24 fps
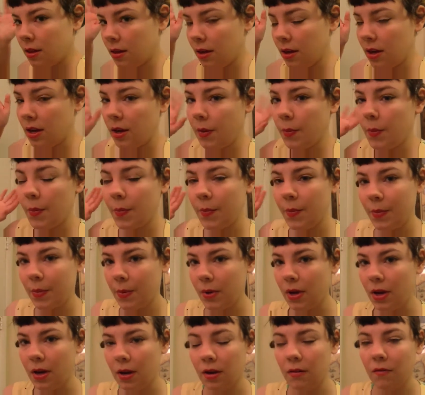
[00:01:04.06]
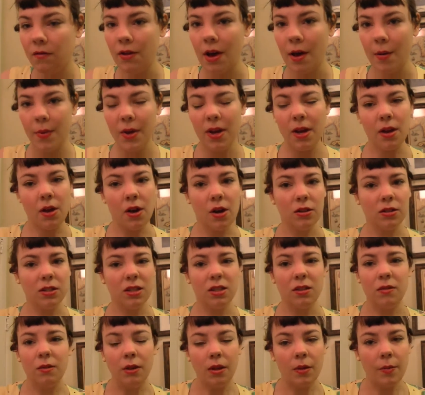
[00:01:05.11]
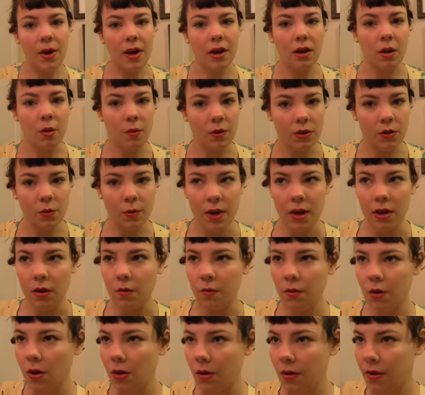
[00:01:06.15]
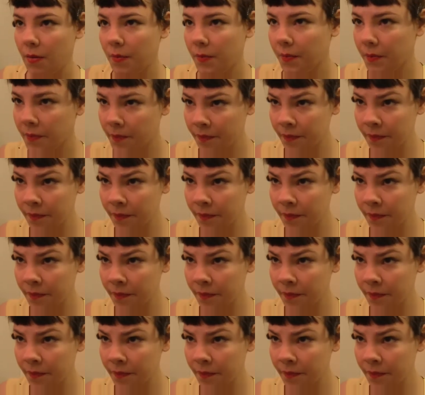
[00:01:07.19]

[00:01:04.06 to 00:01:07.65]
Flat pin curls, doesn't really matter which way you roll them.